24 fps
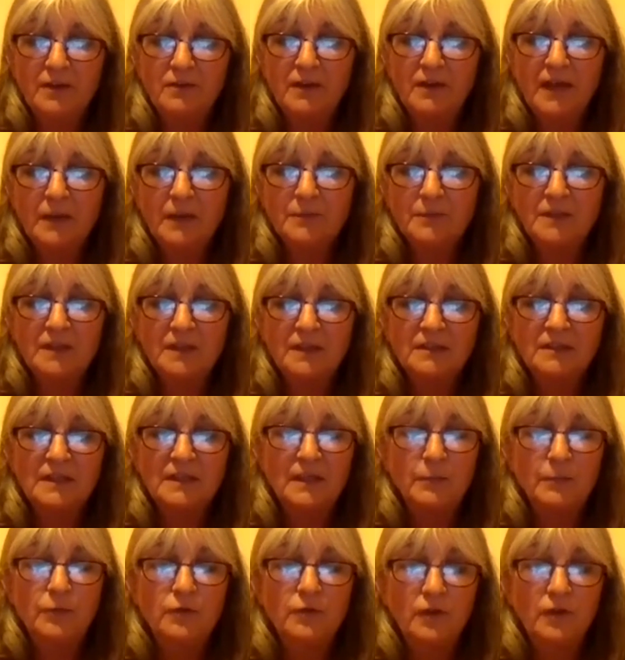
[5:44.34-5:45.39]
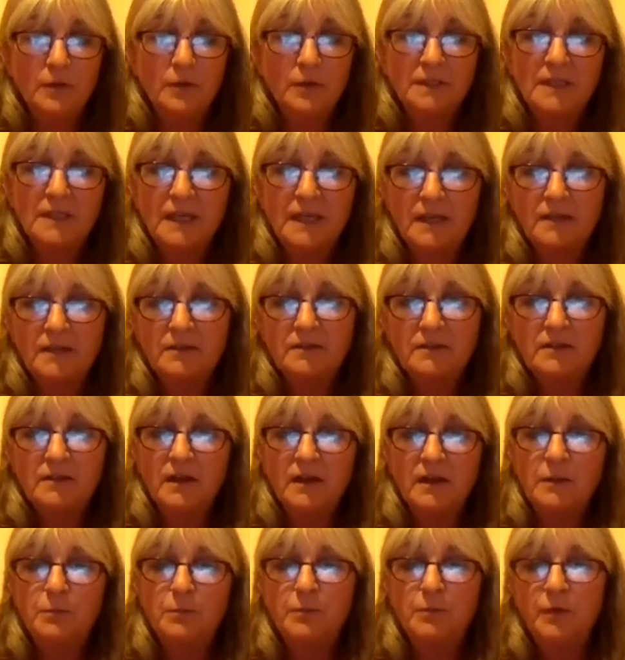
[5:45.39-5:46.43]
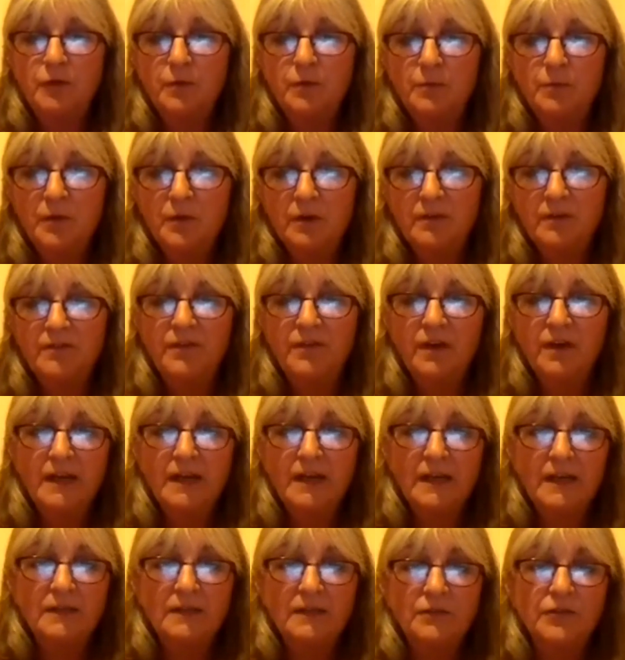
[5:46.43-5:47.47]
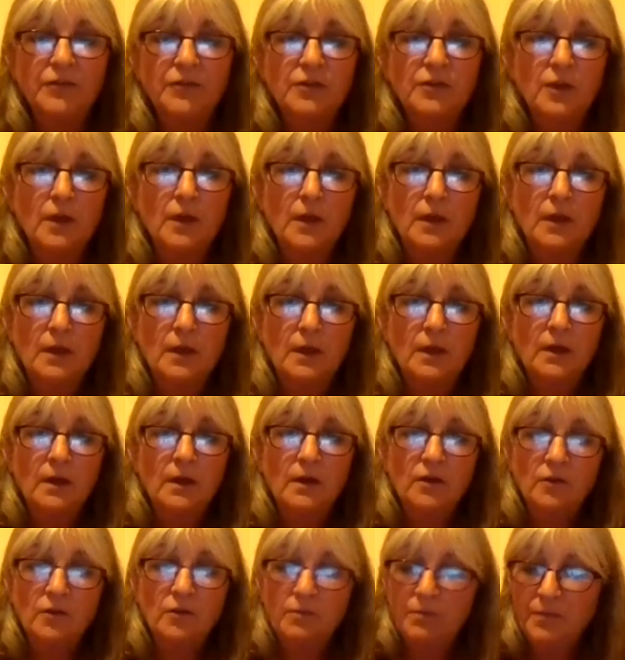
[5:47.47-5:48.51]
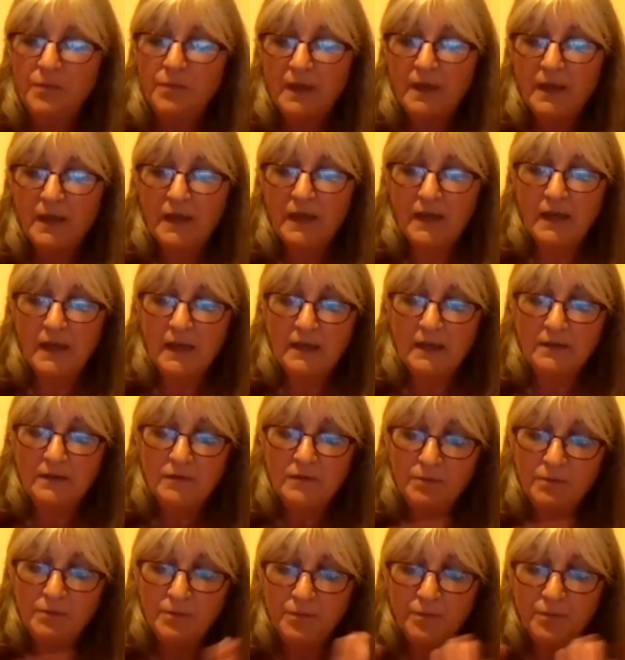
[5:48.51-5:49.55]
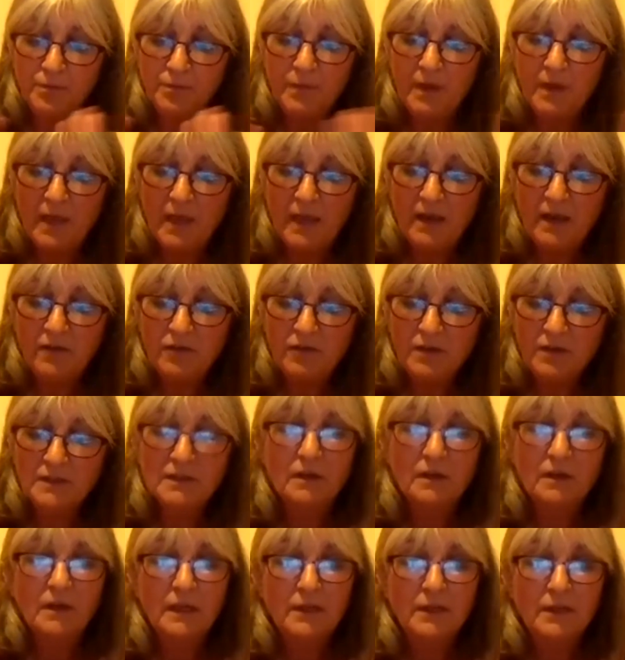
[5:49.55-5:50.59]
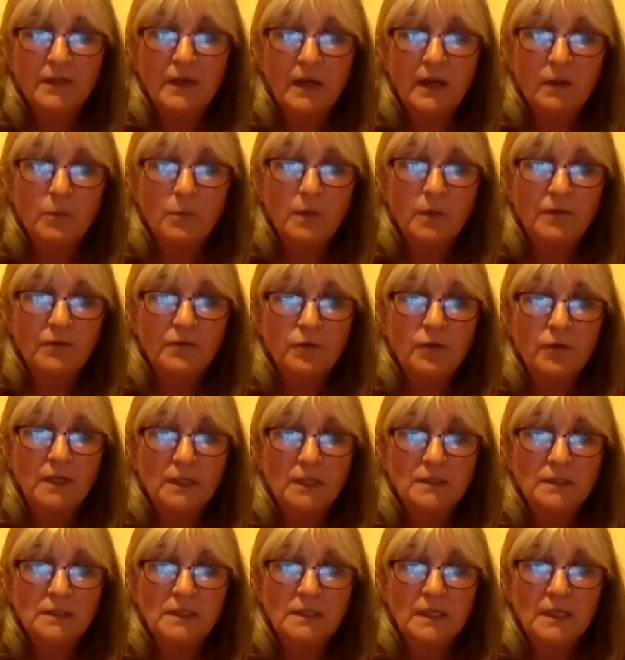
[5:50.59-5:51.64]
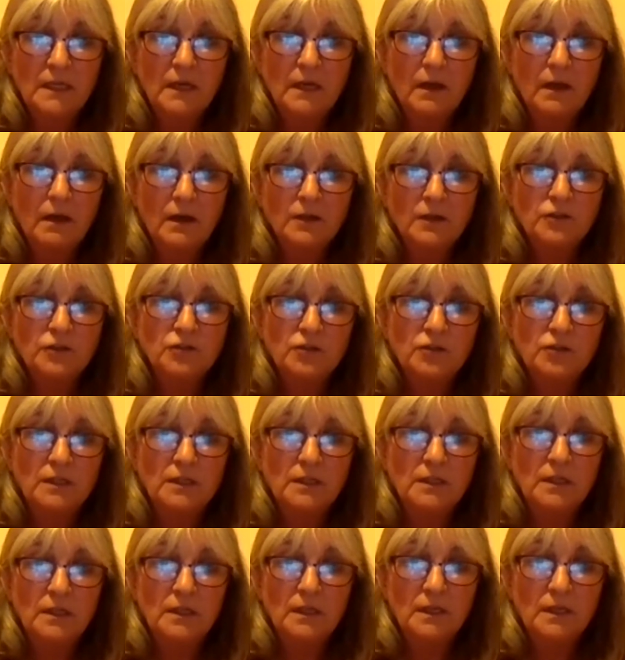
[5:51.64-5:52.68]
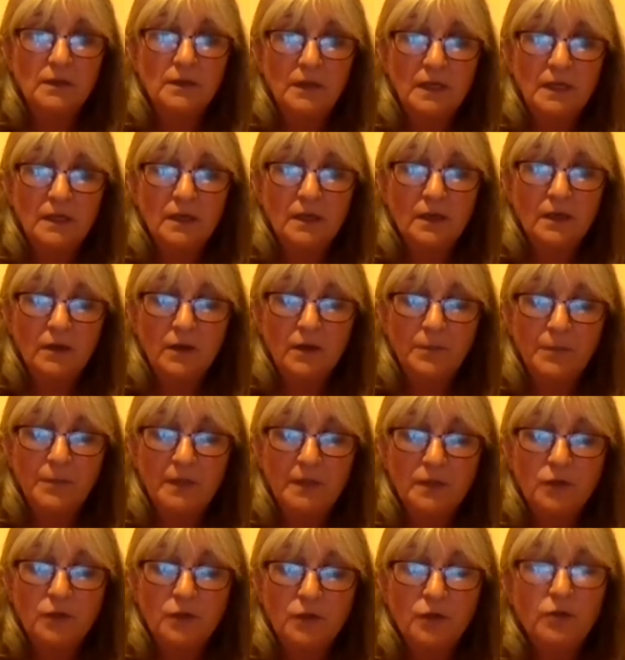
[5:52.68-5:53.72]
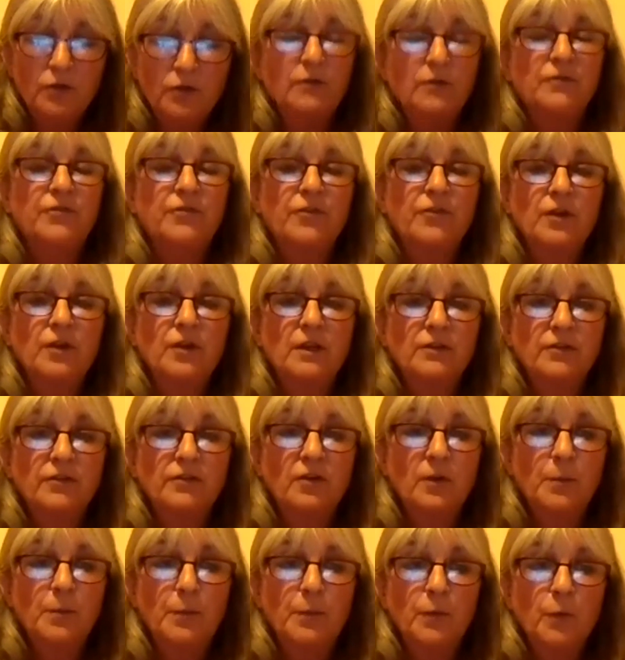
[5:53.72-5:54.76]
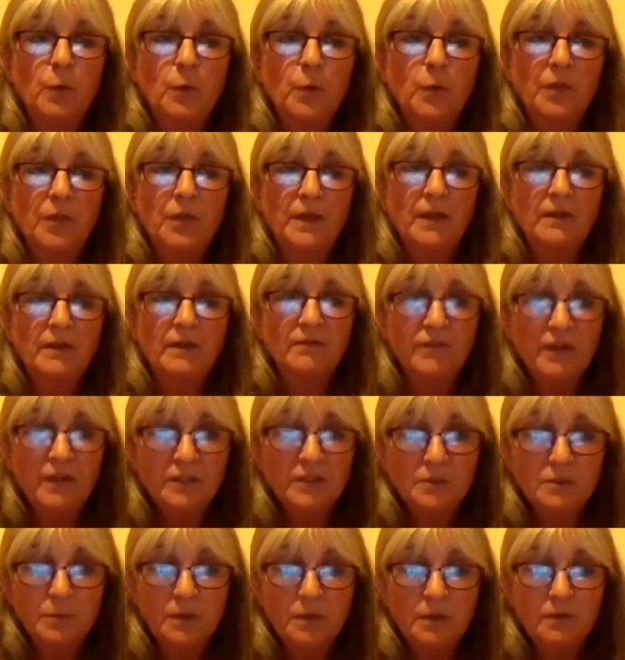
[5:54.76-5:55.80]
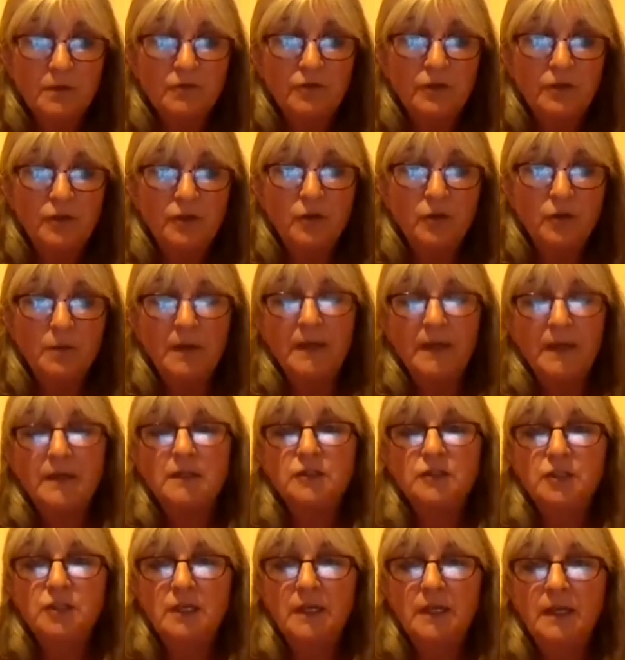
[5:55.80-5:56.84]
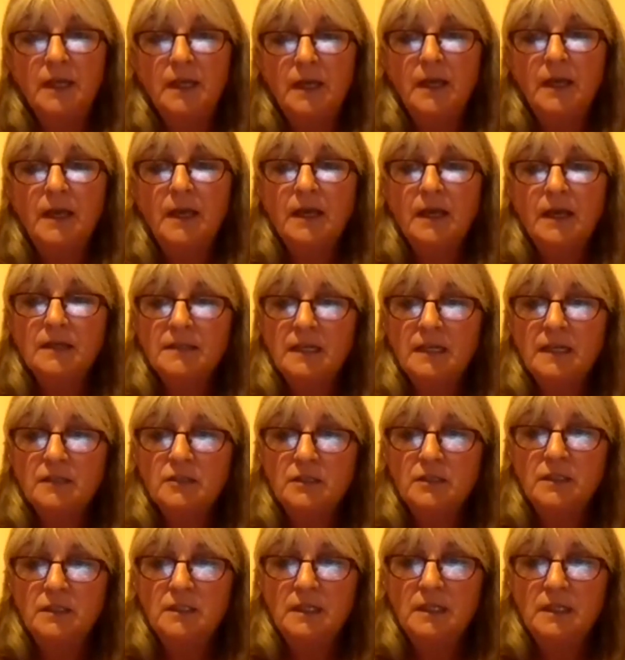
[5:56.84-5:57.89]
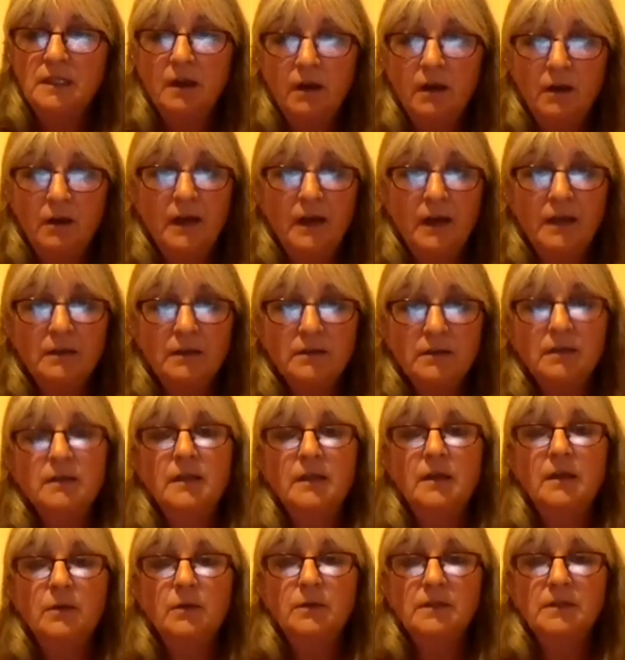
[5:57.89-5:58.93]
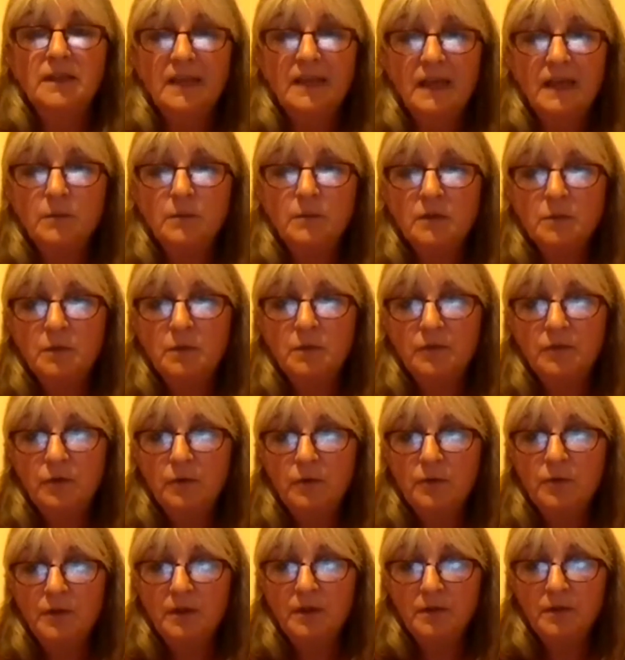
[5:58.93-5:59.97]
capitalist liberal commentators like Bloomberg Finance and areas like that. And we've already seen last year in Europe, for example, the investment of renewable energy has actually declined. And that was before the